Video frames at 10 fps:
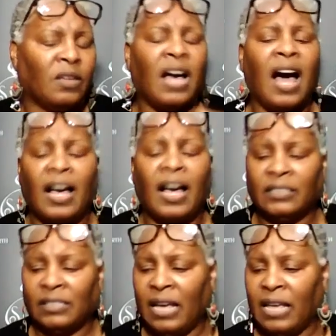
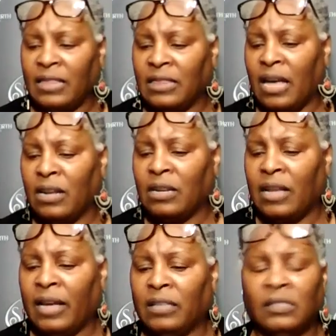gods, and
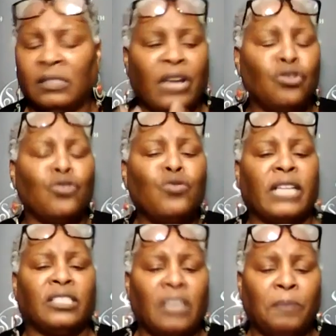they knew
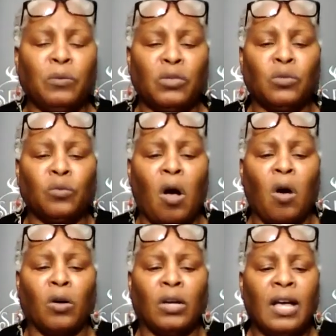that something was wrong.